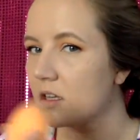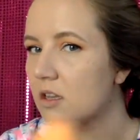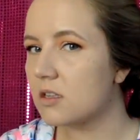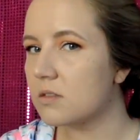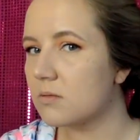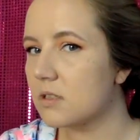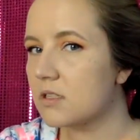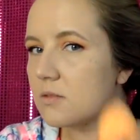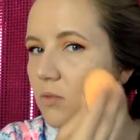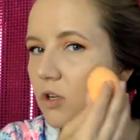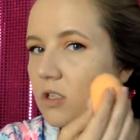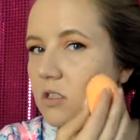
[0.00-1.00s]
This one is
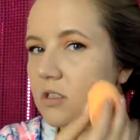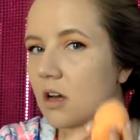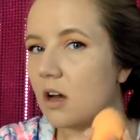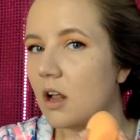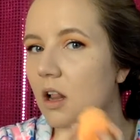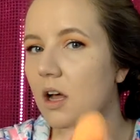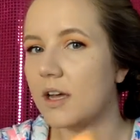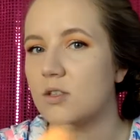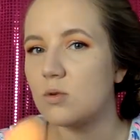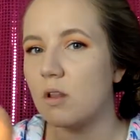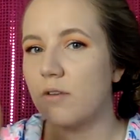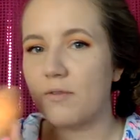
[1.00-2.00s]
more dull. I
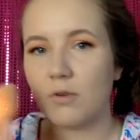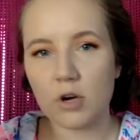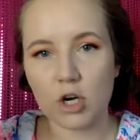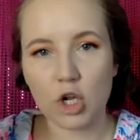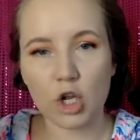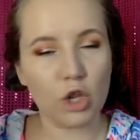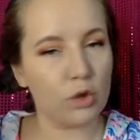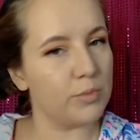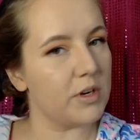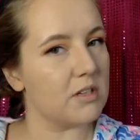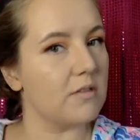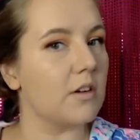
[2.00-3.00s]
do love for a
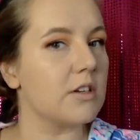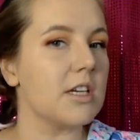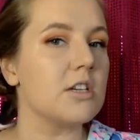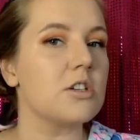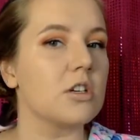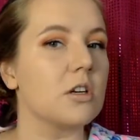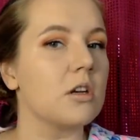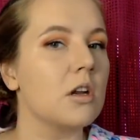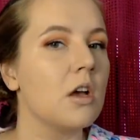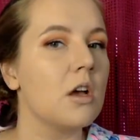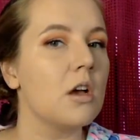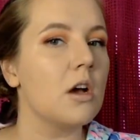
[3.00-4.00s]
luminous foundation.
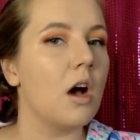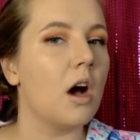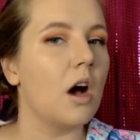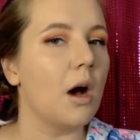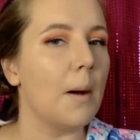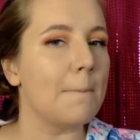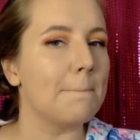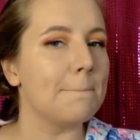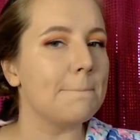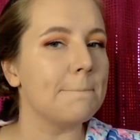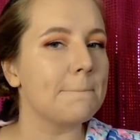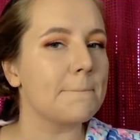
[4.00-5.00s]

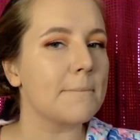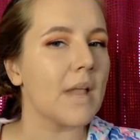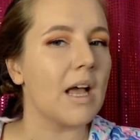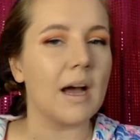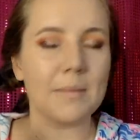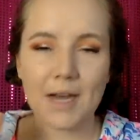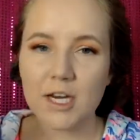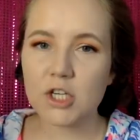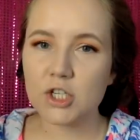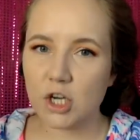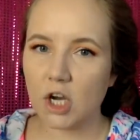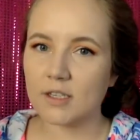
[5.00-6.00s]
I'm kind of
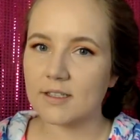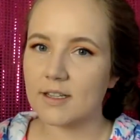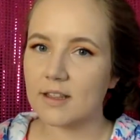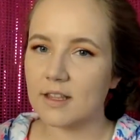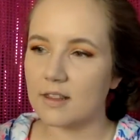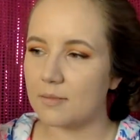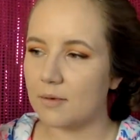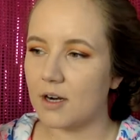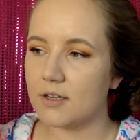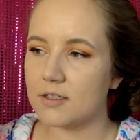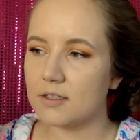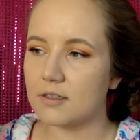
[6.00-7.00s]
shocked that the
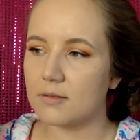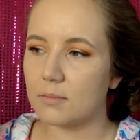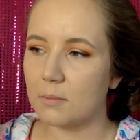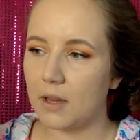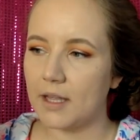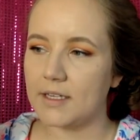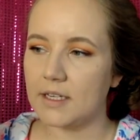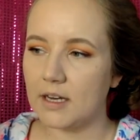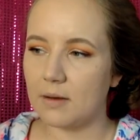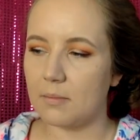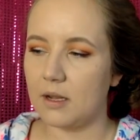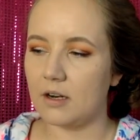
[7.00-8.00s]
brush blended
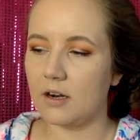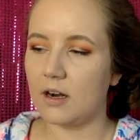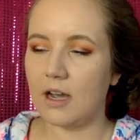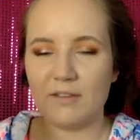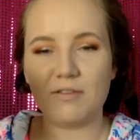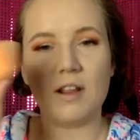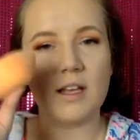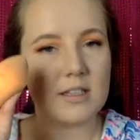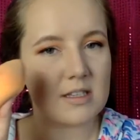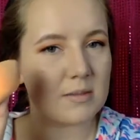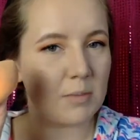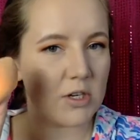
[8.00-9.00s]
in better. I feel like the
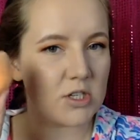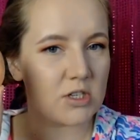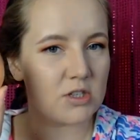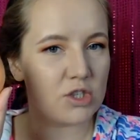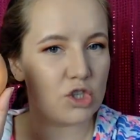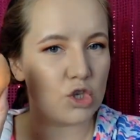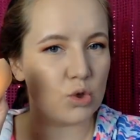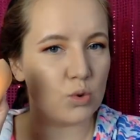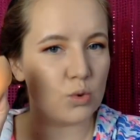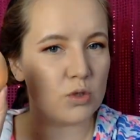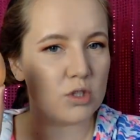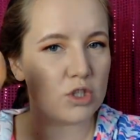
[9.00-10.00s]
sponges
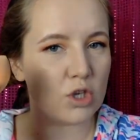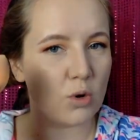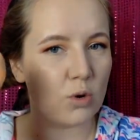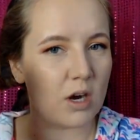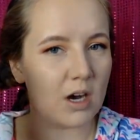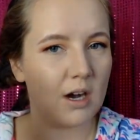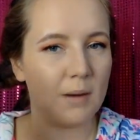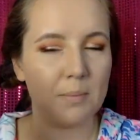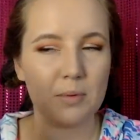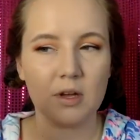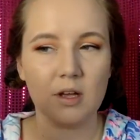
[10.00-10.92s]
do soak up